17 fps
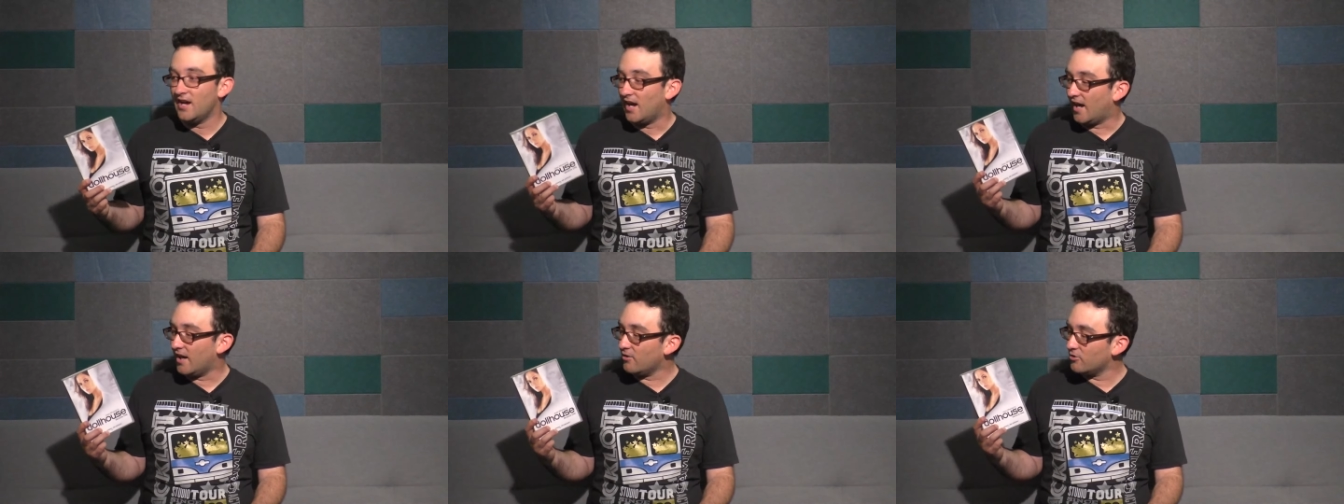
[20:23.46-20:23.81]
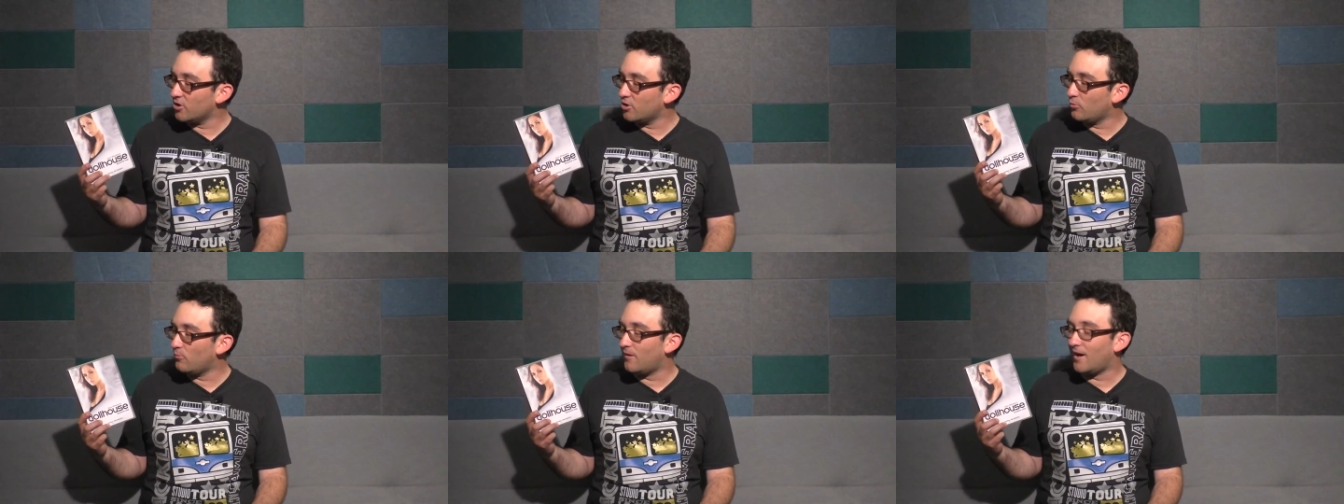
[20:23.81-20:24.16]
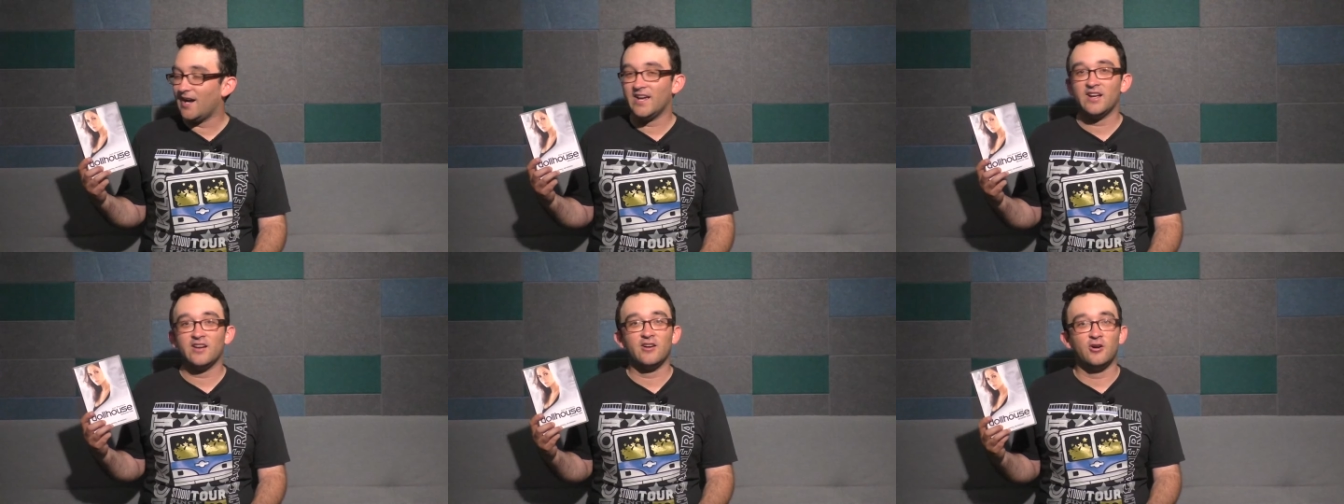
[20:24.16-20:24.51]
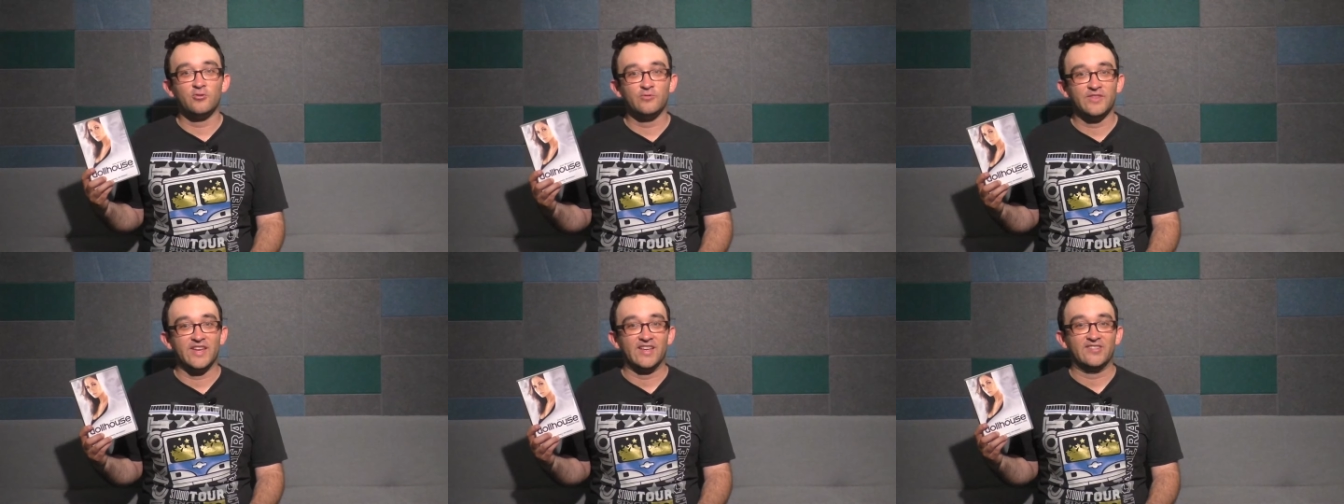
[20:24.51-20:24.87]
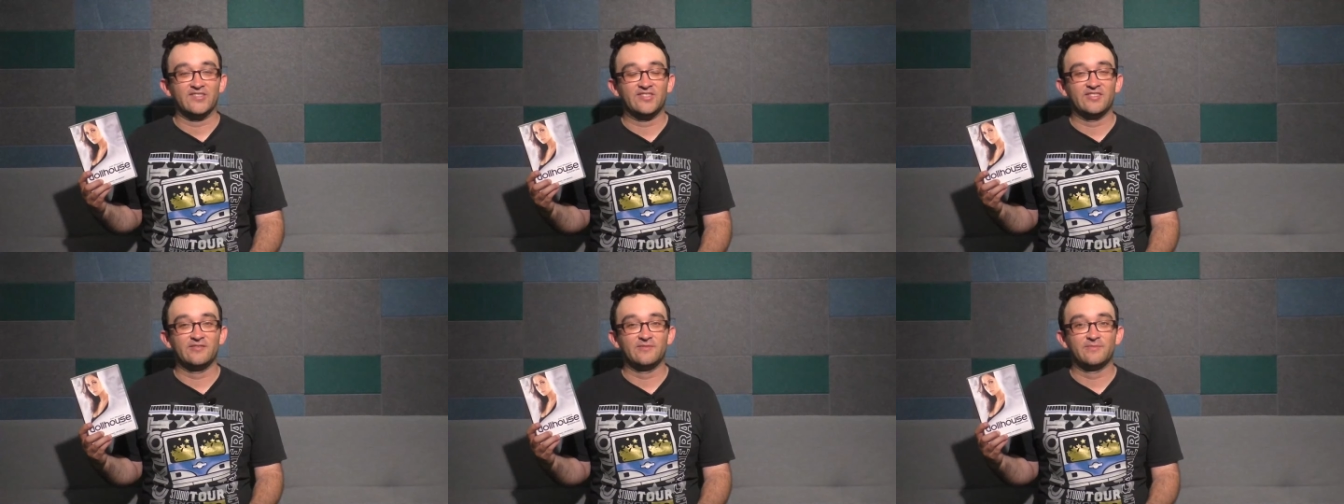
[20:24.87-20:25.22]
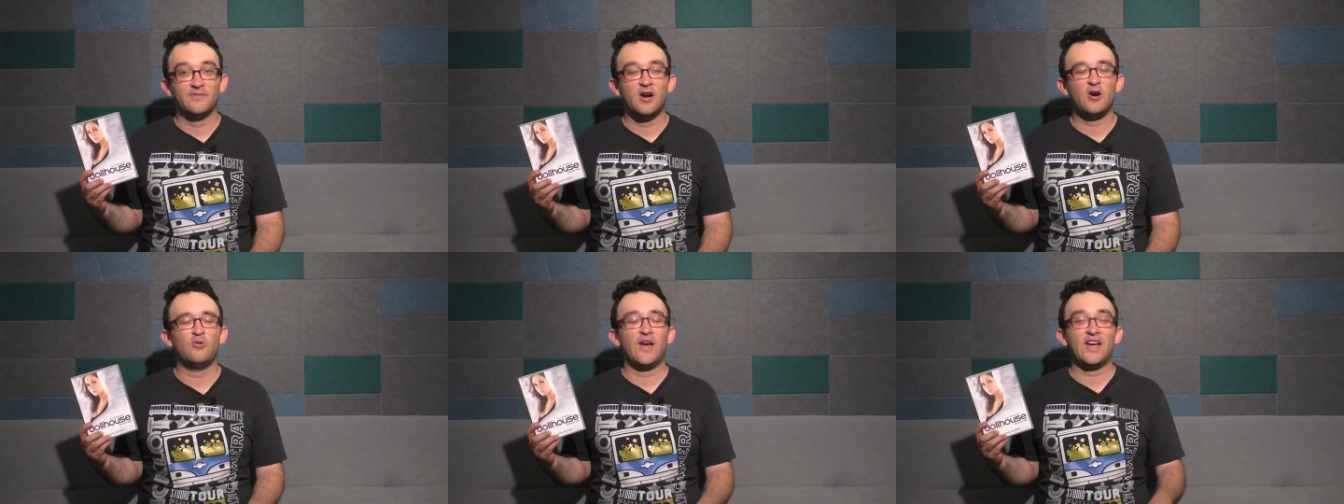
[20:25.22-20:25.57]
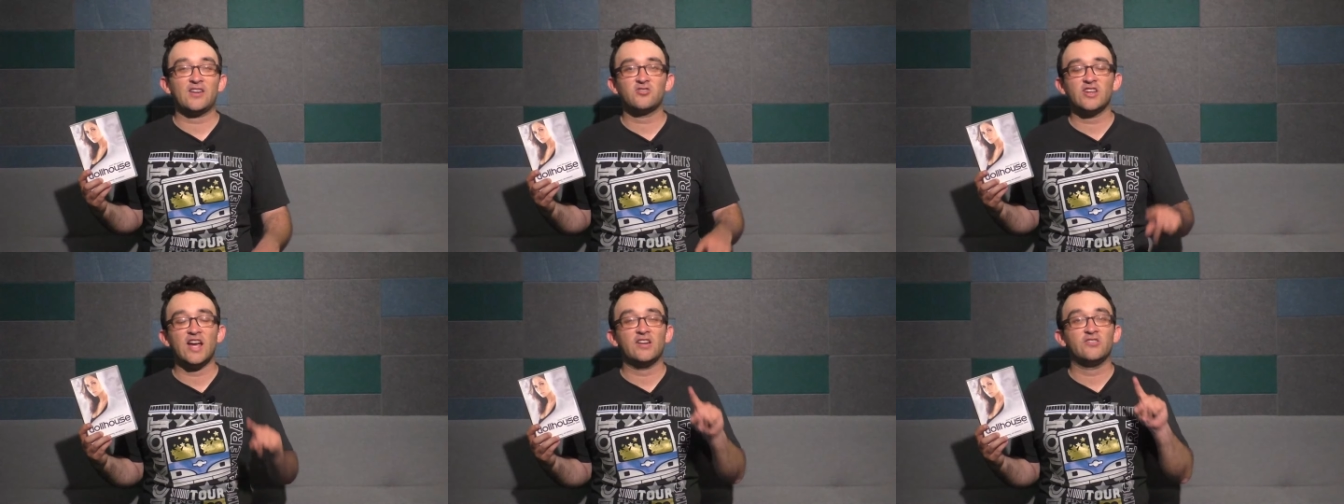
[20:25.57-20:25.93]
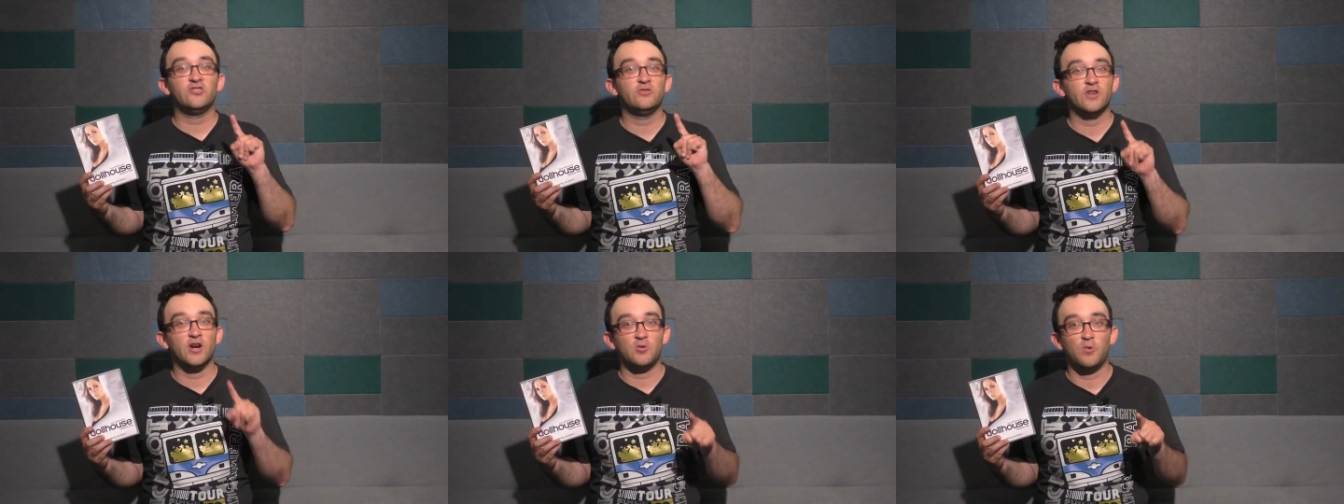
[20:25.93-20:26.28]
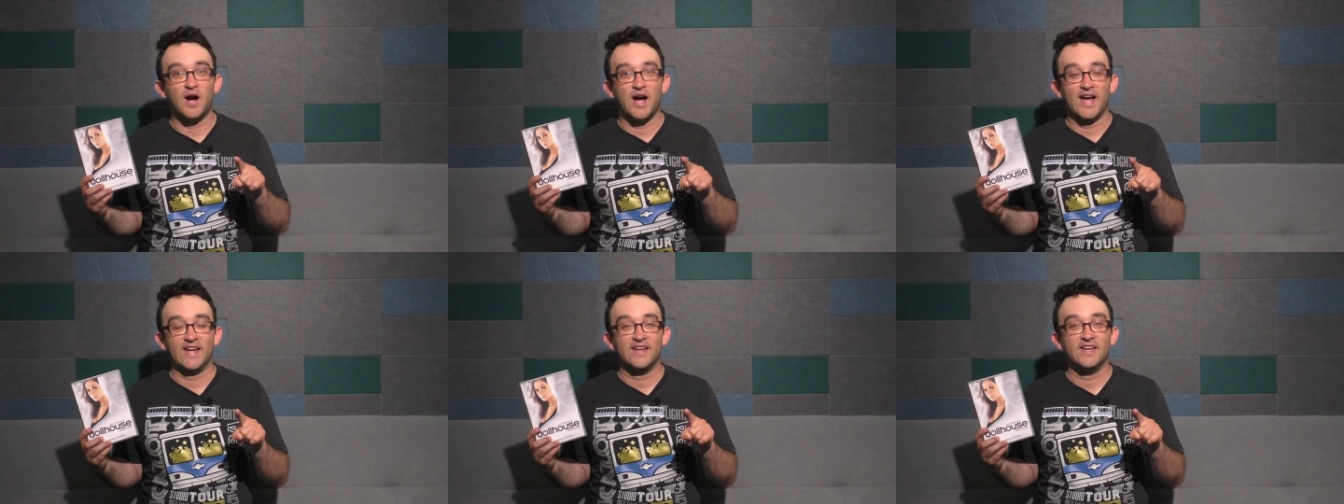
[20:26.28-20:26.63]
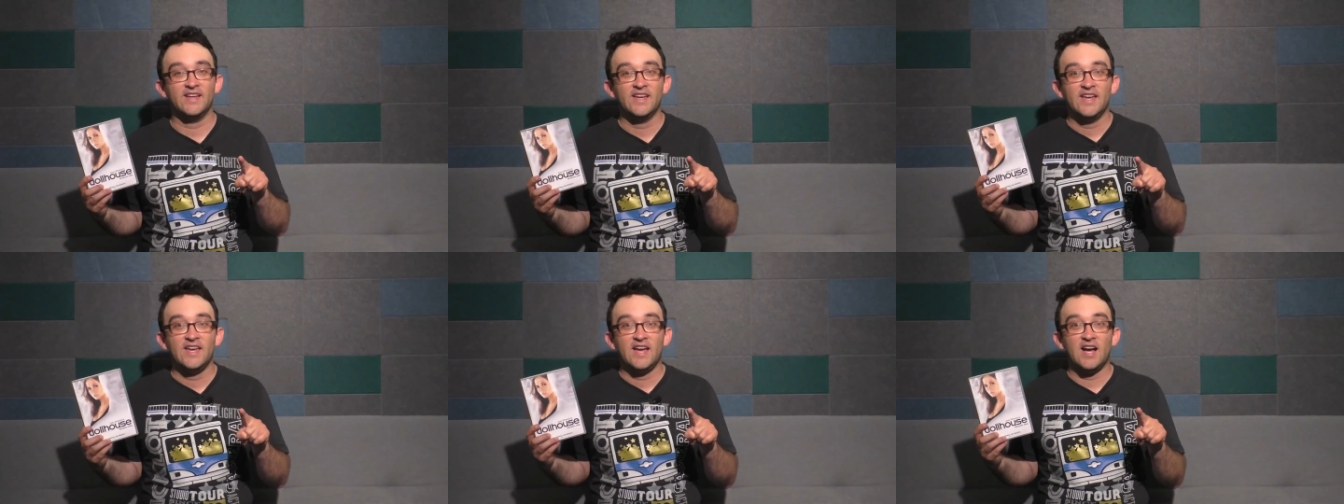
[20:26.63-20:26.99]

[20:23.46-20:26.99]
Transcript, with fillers: I don't know why I own this. Oh, actually, I do know why.